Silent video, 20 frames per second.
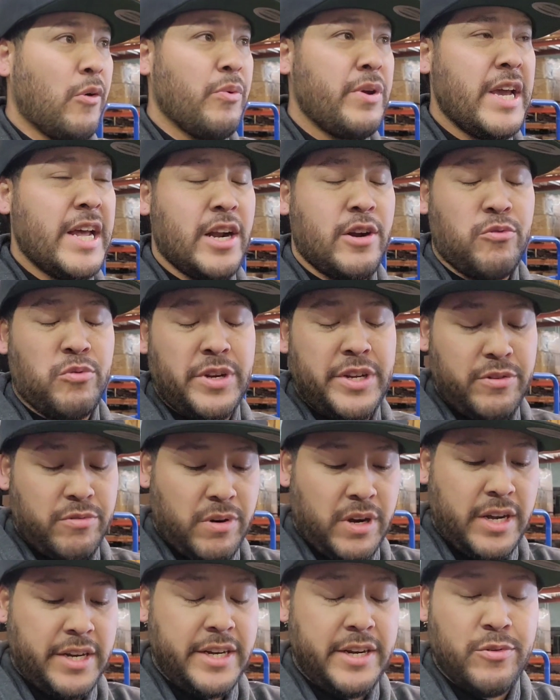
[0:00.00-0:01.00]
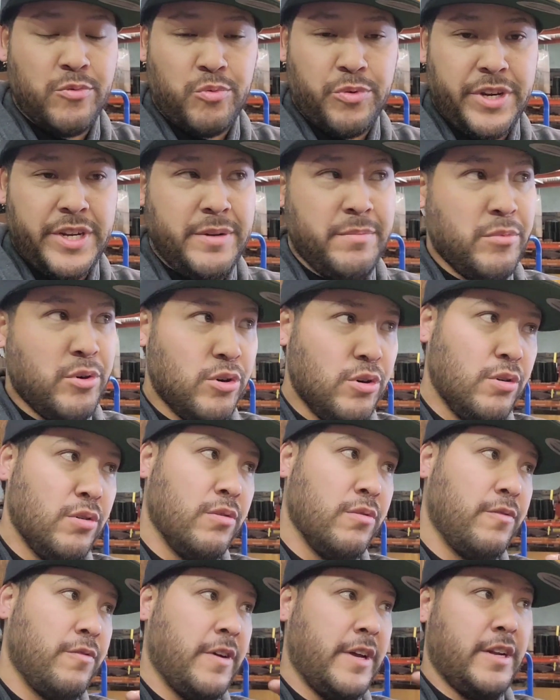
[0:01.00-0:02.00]
We had to rerun and
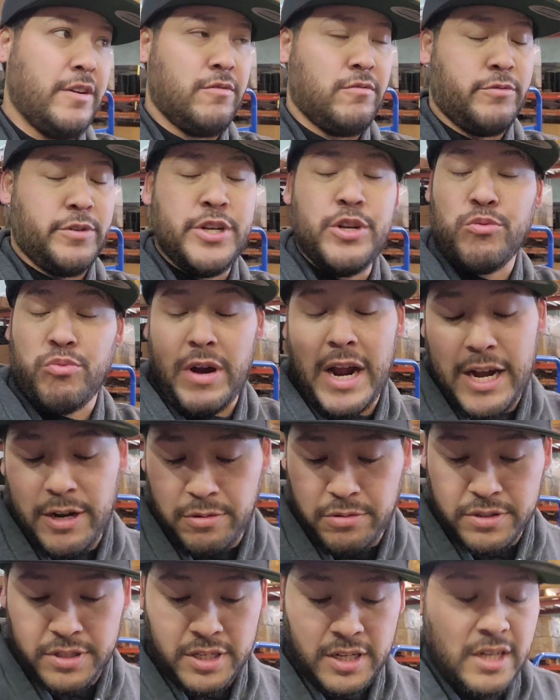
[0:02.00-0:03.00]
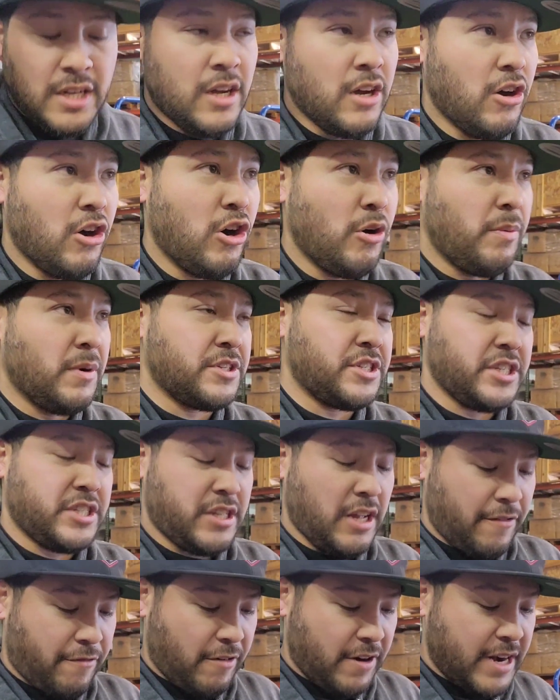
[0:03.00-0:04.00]
remove and reroute a whole bunch of
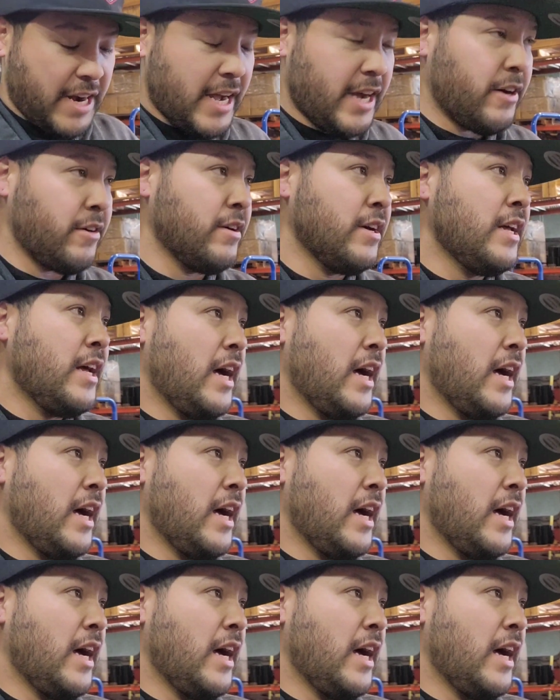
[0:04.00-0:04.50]
stuff right now